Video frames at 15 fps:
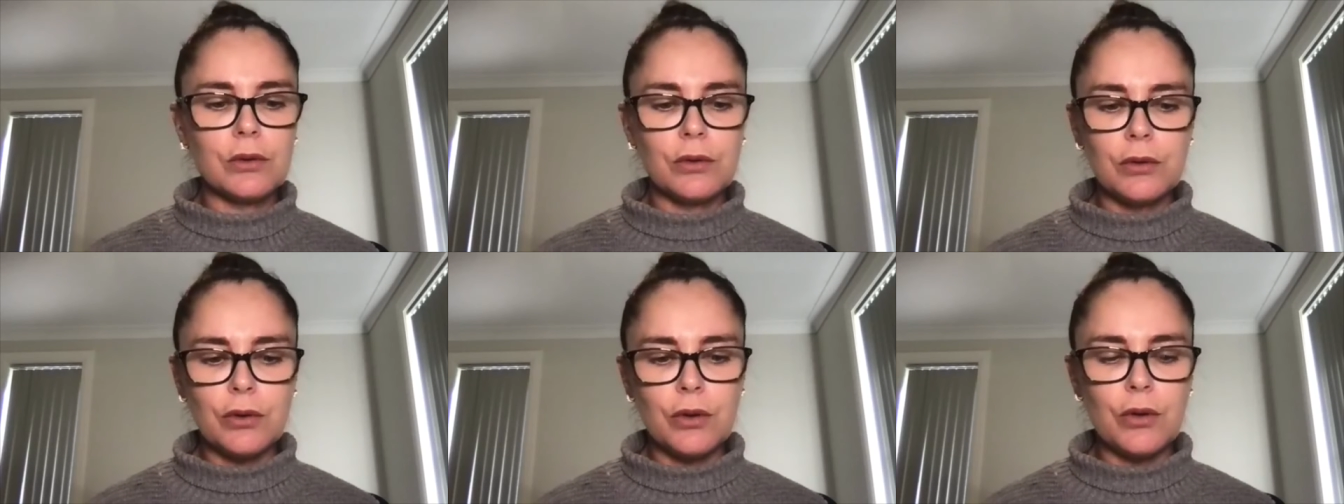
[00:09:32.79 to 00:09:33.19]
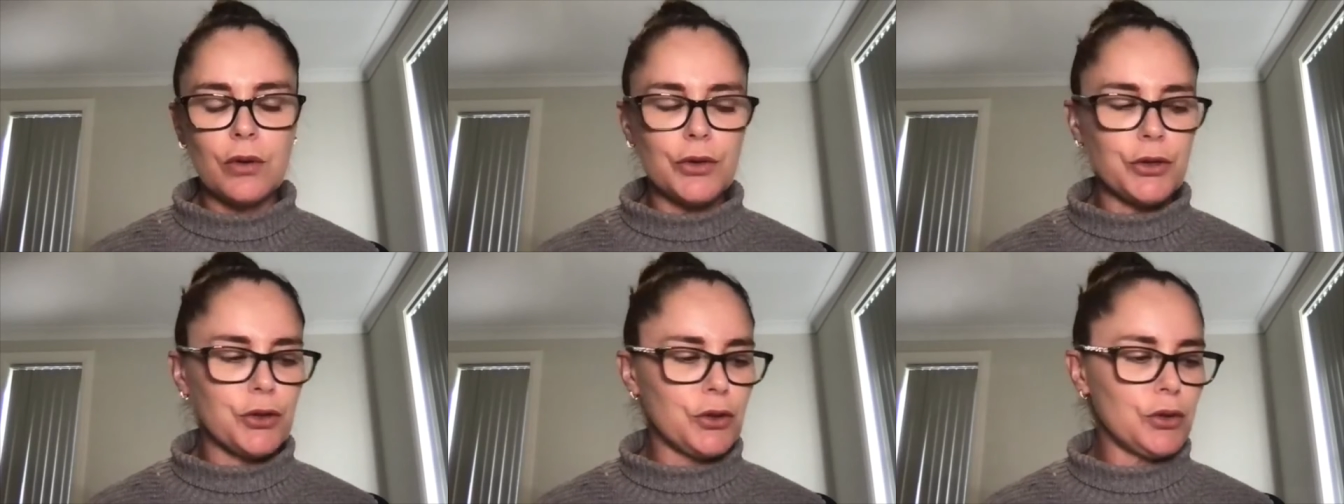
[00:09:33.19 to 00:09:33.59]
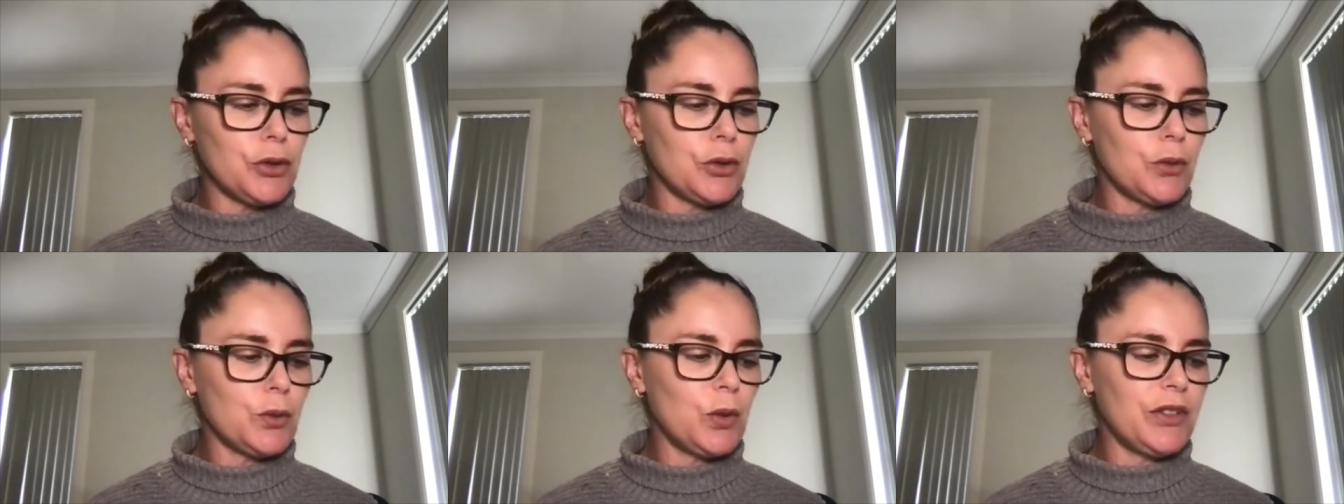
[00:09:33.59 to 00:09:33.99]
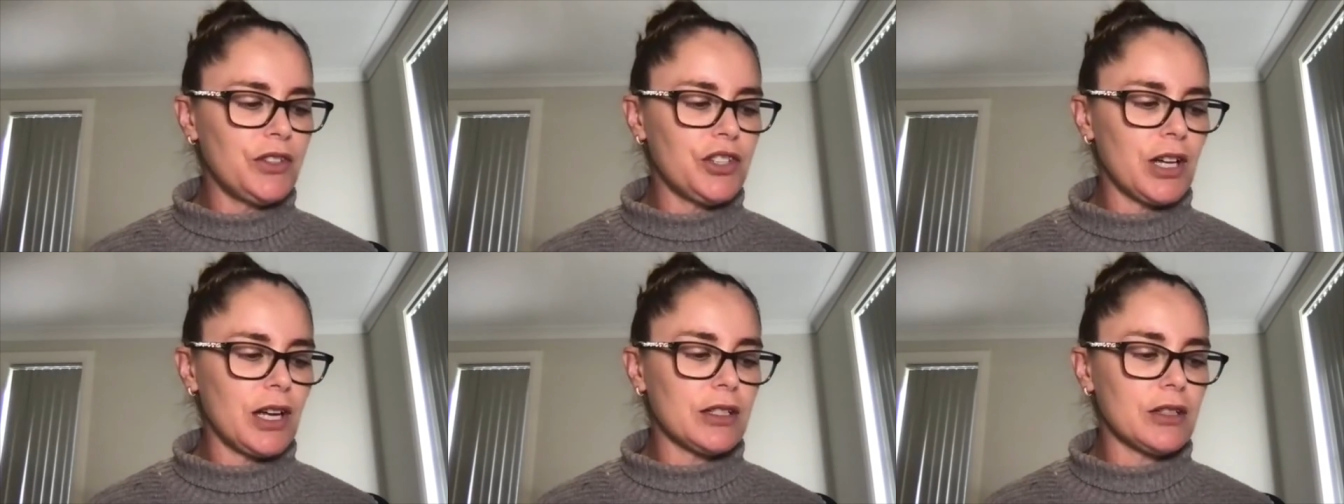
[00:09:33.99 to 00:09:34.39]
the horse good, with
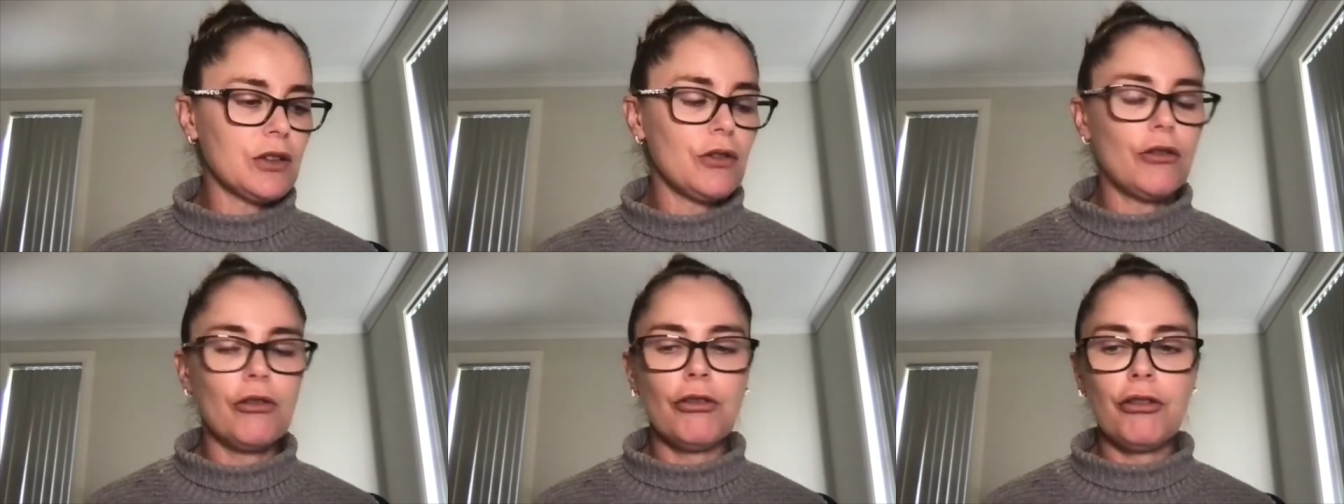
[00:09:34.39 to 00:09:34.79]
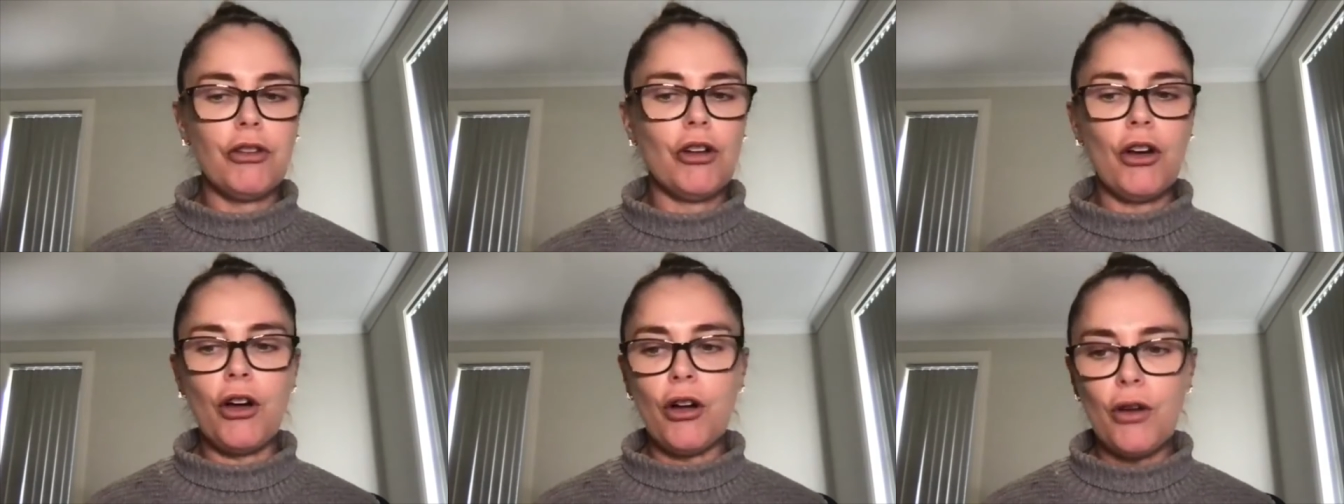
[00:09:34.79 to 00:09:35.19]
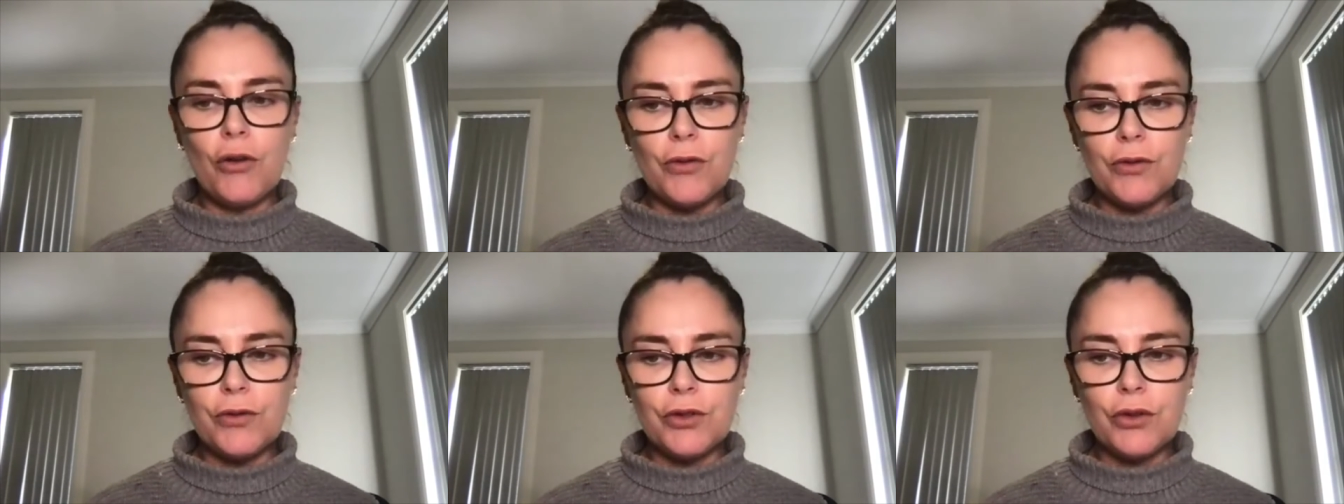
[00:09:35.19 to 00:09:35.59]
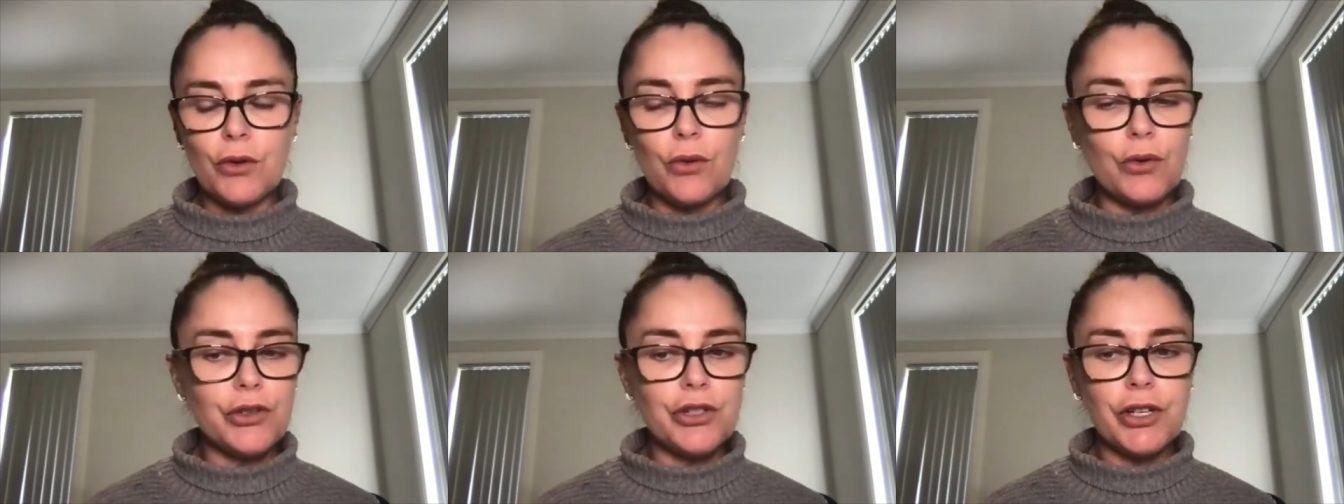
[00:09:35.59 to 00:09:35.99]
just the hose or
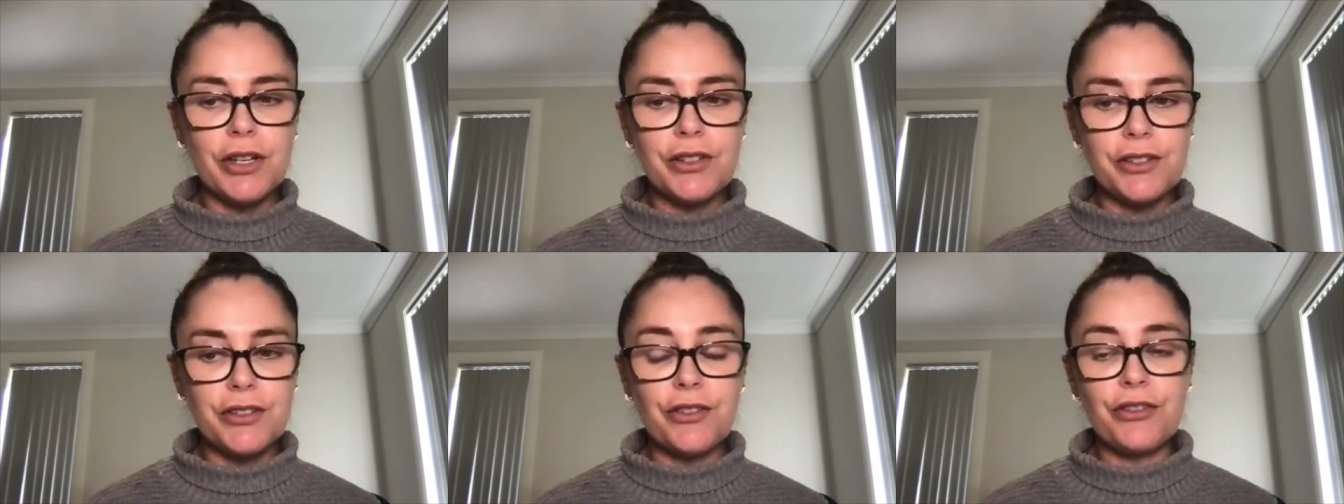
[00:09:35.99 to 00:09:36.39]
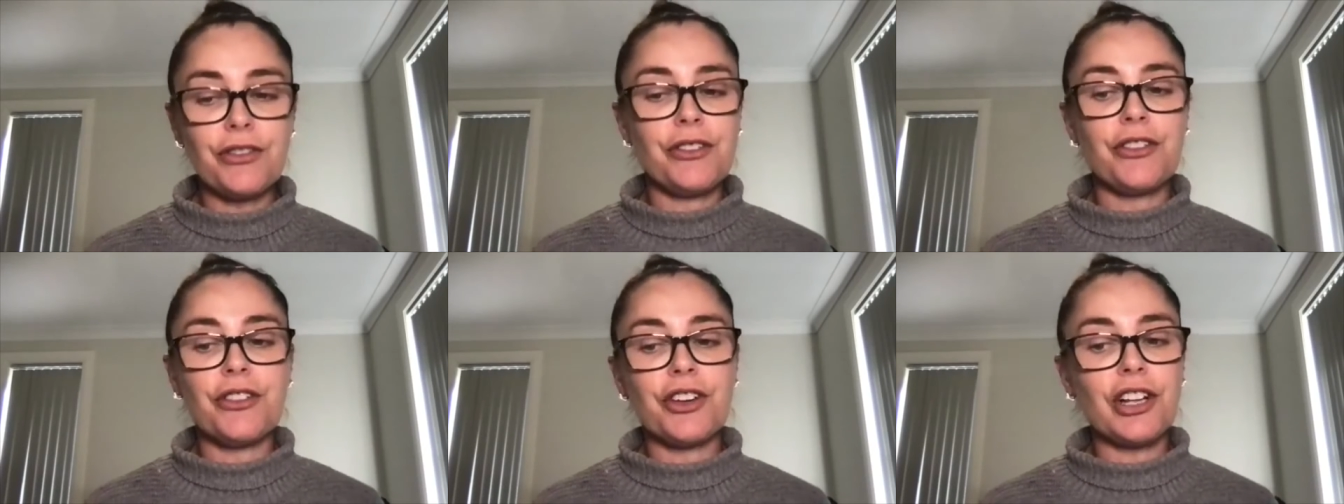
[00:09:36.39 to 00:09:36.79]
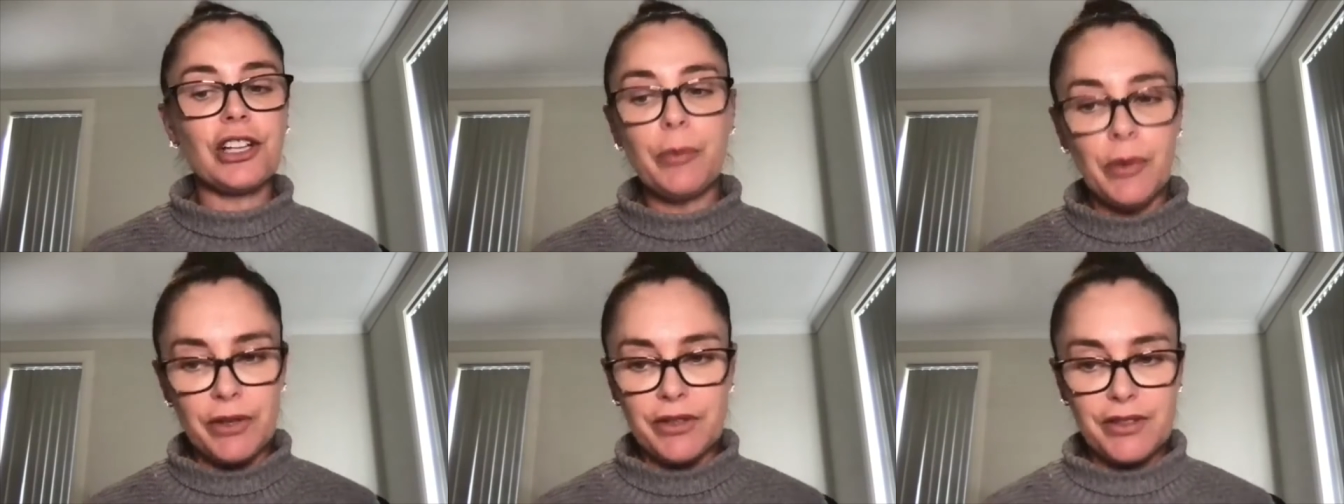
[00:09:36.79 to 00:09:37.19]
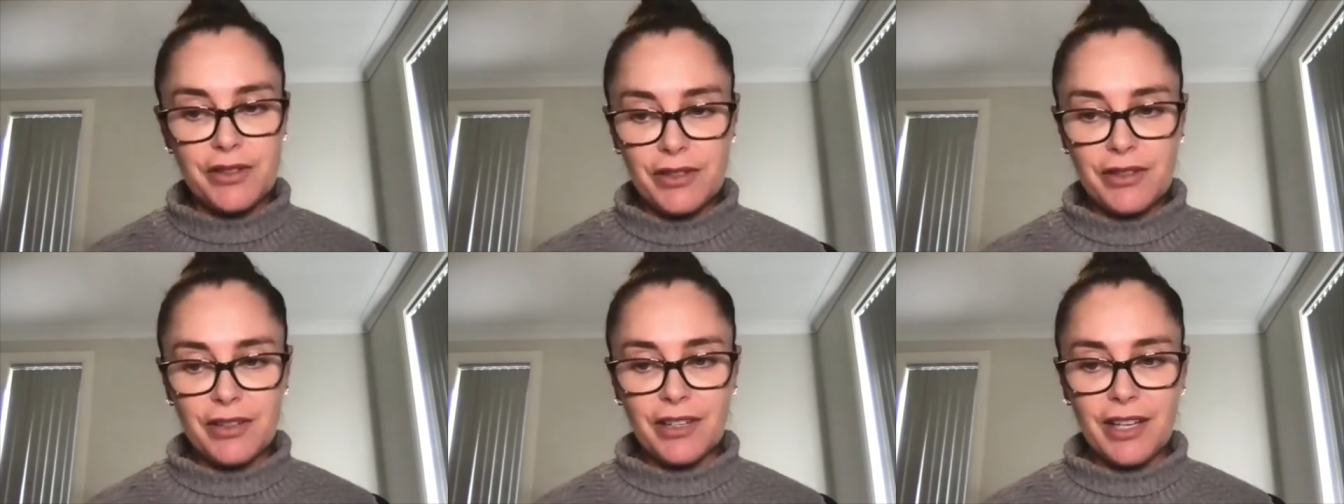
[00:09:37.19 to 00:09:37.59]
just the
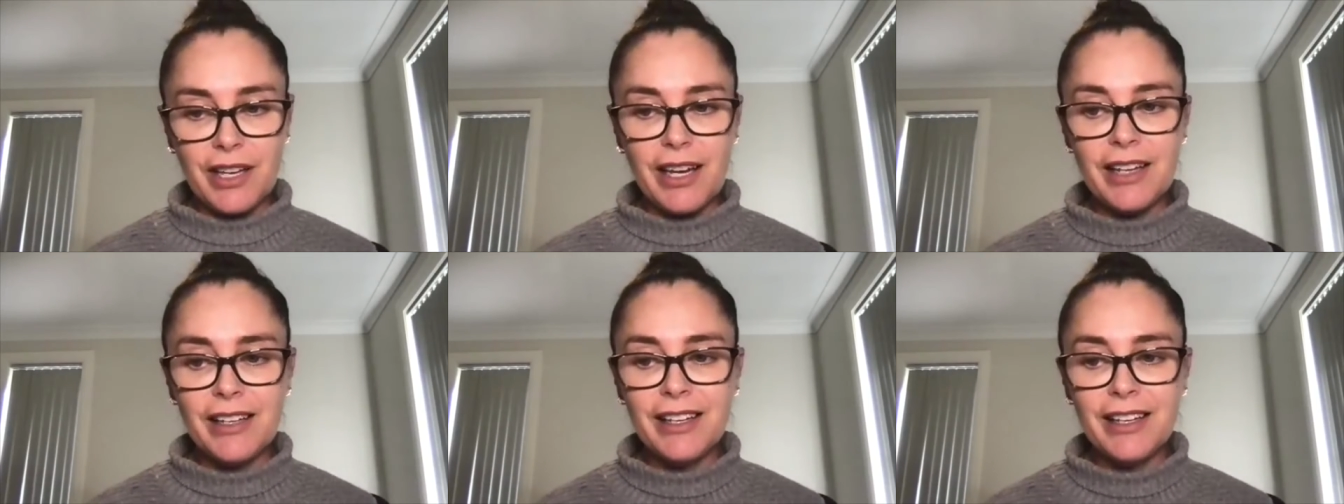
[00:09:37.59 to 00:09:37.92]
clippers, okay?